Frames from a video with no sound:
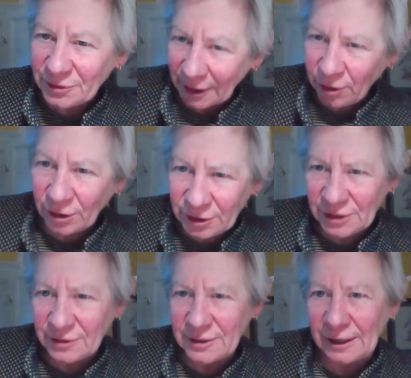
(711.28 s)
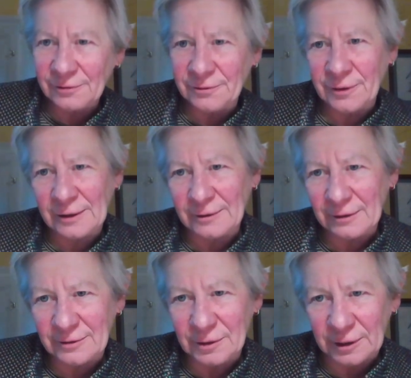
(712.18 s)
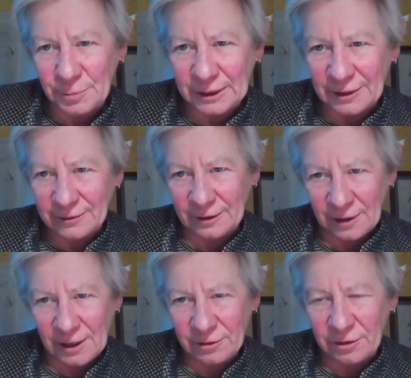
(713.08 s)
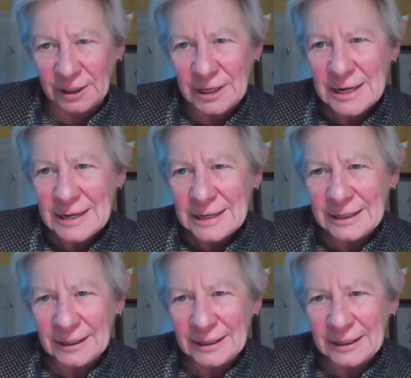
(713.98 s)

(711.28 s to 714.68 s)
more psychology staff than necessarily bring in psychiatry.